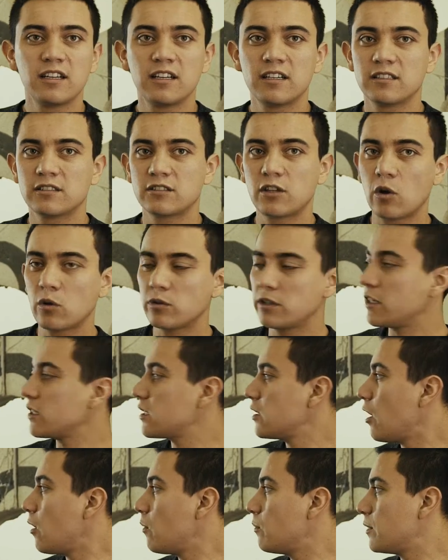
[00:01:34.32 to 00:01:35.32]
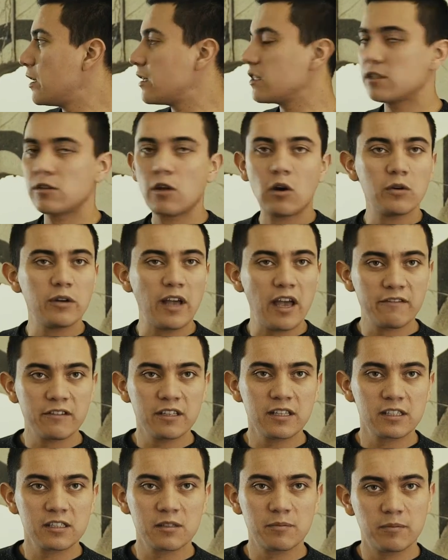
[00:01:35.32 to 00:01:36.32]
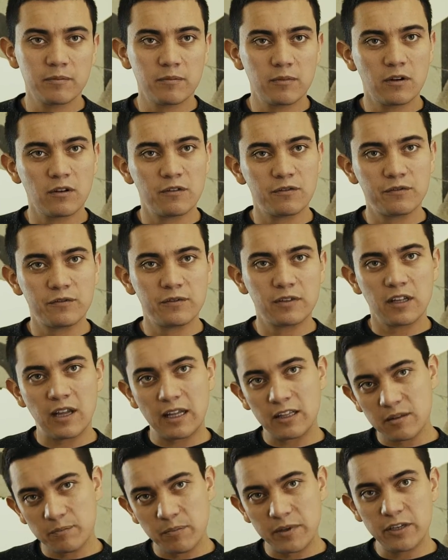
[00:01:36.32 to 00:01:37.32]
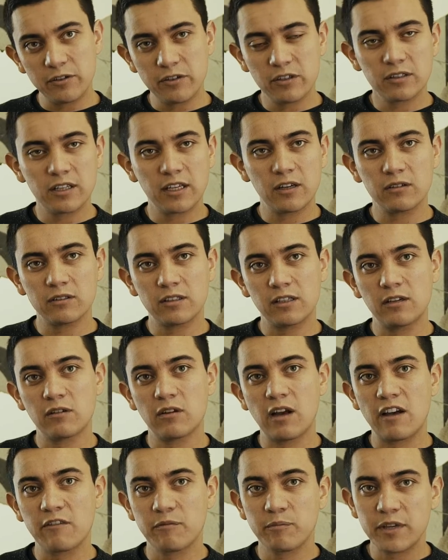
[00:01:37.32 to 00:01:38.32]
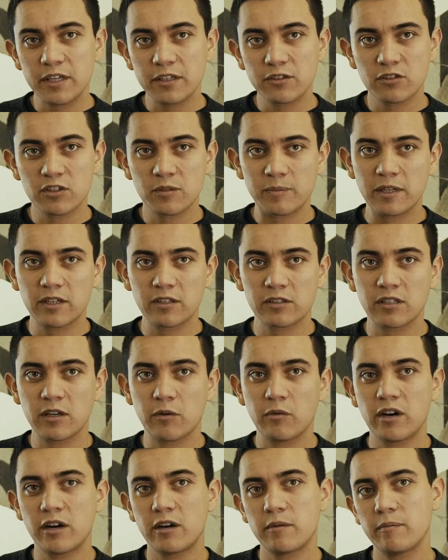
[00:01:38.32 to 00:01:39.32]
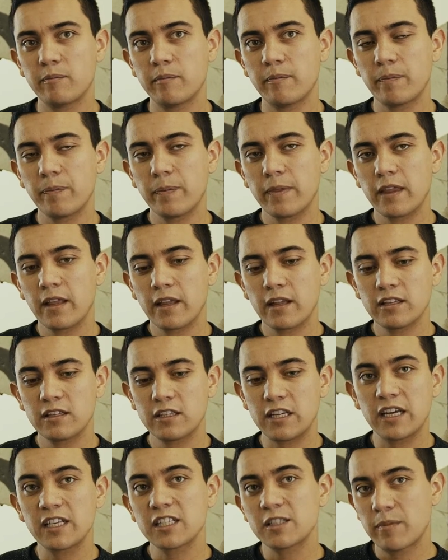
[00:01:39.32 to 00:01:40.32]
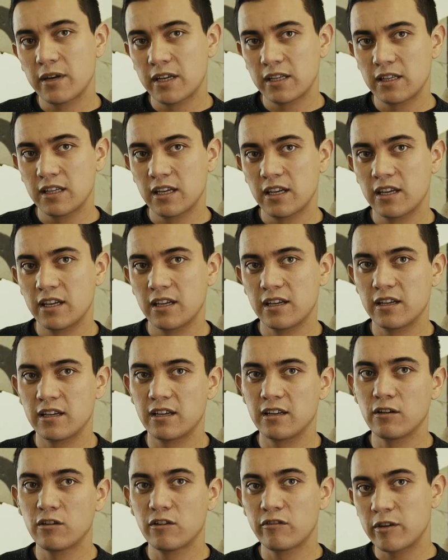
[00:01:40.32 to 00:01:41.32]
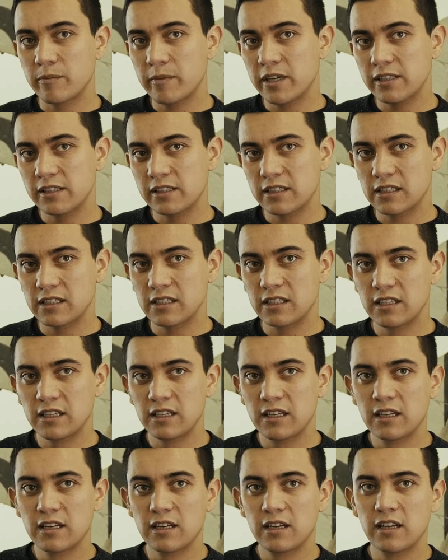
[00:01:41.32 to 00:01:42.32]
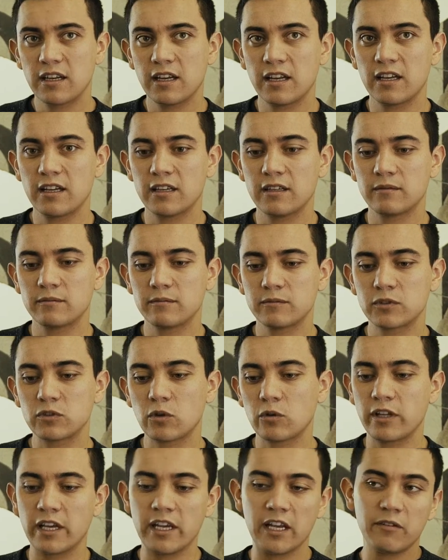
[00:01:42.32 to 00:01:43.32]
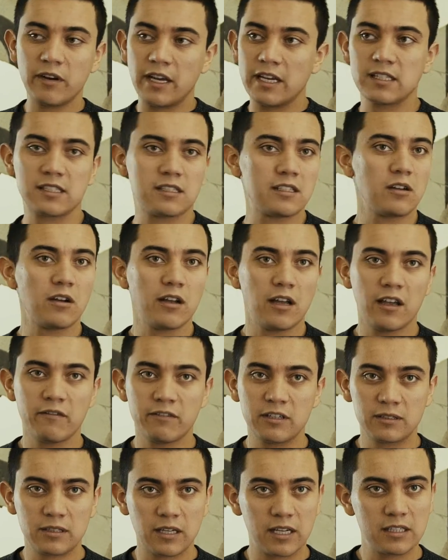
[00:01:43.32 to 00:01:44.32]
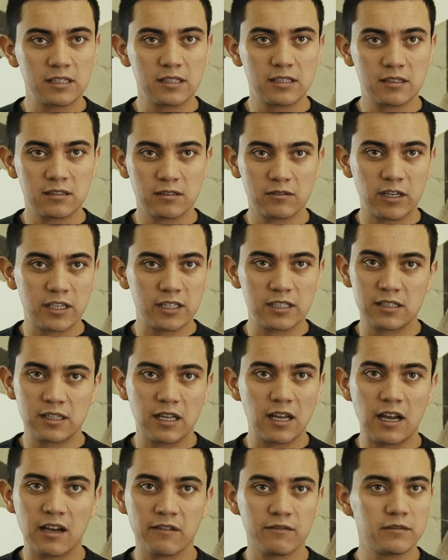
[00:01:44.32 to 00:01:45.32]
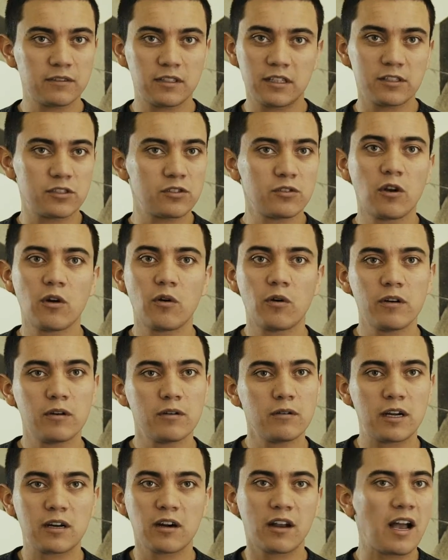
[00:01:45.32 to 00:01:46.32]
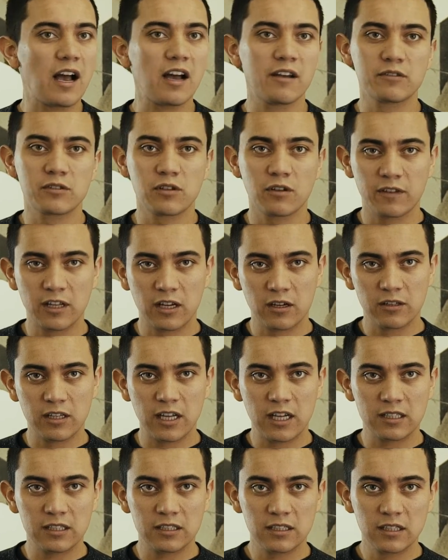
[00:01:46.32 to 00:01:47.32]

So there's no evidence of that period. They don't have pictures because they were chased by the government. So they erased every trace they have. There is no archives of that.